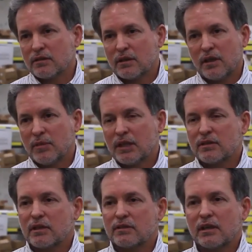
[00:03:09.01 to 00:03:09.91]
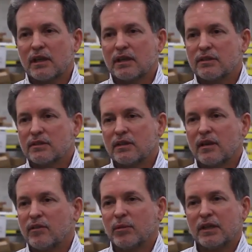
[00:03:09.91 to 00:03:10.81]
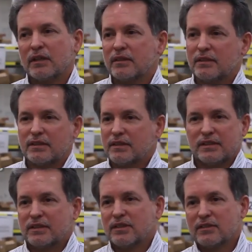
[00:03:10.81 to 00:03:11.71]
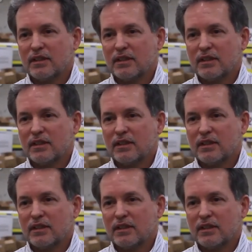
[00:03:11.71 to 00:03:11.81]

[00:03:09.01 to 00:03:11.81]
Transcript: so that makes things a lot easier. Everybody just